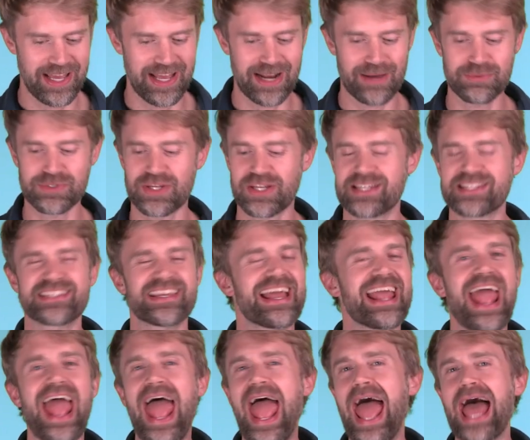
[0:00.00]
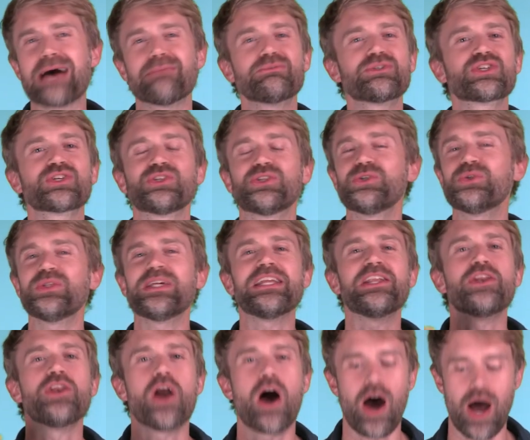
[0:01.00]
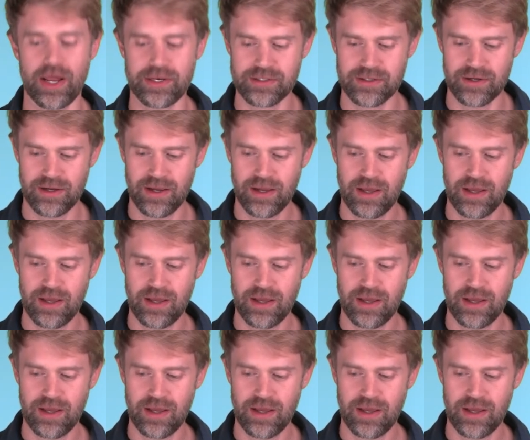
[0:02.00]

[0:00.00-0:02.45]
and I was going to say, absolutely not.